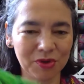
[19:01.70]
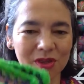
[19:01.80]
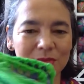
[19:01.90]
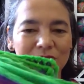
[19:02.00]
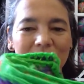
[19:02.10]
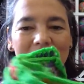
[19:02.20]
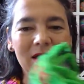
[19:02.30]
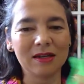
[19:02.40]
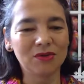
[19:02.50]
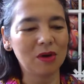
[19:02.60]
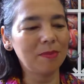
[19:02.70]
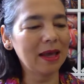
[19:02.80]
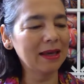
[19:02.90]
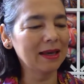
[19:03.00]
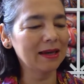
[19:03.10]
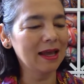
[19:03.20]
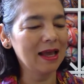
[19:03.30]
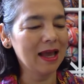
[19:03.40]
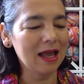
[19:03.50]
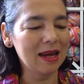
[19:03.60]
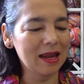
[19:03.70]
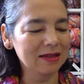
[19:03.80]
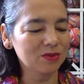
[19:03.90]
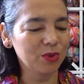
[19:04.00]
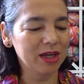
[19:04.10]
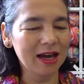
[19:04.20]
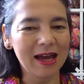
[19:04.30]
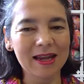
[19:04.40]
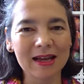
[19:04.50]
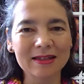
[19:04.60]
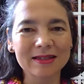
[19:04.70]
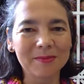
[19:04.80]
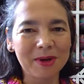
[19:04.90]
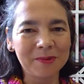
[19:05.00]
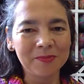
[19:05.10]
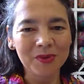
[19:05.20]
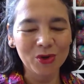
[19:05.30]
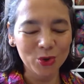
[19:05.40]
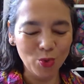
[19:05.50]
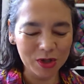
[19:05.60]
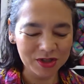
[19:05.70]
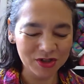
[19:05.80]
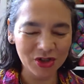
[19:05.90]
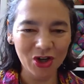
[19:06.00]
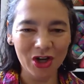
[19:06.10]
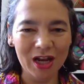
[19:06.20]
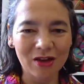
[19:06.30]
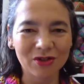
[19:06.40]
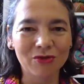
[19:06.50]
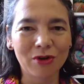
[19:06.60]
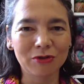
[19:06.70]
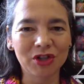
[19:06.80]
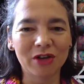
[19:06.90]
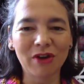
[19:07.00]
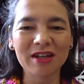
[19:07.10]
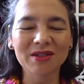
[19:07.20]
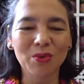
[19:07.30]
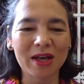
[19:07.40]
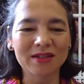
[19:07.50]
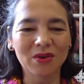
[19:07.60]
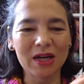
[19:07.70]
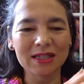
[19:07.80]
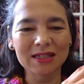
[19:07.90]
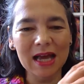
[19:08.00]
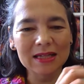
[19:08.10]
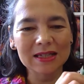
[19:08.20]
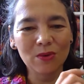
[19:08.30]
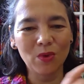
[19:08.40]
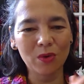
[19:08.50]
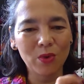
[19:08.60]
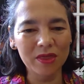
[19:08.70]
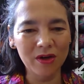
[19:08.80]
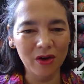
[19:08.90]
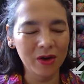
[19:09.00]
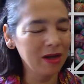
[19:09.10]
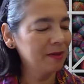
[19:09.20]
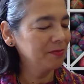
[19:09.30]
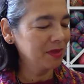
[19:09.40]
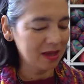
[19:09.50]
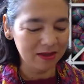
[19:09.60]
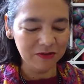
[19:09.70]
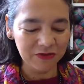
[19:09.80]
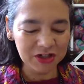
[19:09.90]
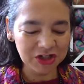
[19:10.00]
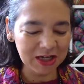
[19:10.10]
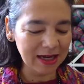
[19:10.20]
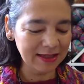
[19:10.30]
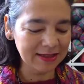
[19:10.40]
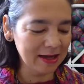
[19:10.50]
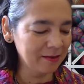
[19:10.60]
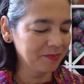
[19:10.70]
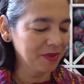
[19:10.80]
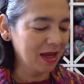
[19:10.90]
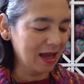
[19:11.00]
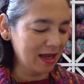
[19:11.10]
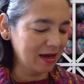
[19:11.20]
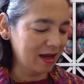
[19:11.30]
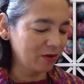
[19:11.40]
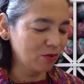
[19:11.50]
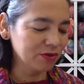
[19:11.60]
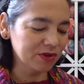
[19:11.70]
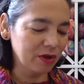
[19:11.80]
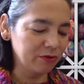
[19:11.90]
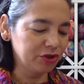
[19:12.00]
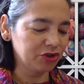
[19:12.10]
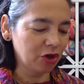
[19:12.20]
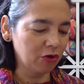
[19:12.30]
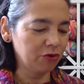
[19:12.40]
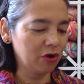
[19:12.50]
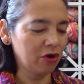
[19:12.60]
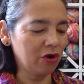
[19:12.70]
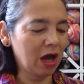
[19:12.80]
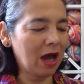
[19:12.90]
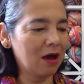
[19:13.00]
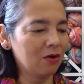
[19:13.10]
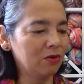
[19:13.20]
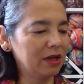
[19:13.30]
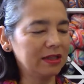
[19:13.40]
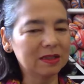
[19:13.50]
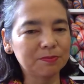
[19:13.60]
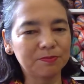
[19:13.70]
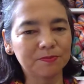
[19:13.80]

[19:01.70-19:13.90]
putting them together into a blanket. And last week I had a customer who wanted to learn how to crochet granny squares, so I started one with her and then finished it later. And I also showed her how it's,